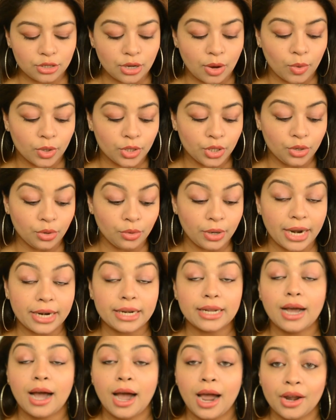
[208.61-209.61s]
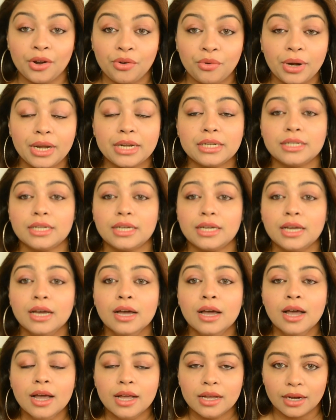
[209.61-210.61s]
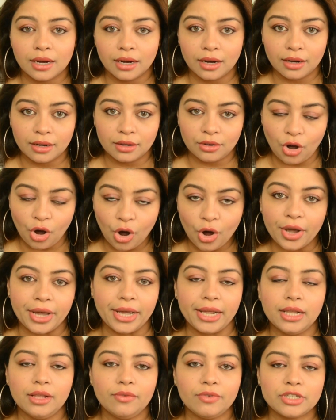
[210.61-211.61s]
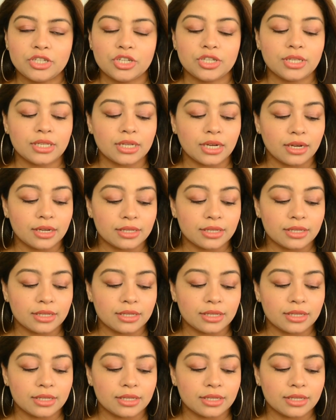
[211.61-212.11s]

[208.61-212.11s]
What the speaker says: So I wanted to get a hydrating oil, which is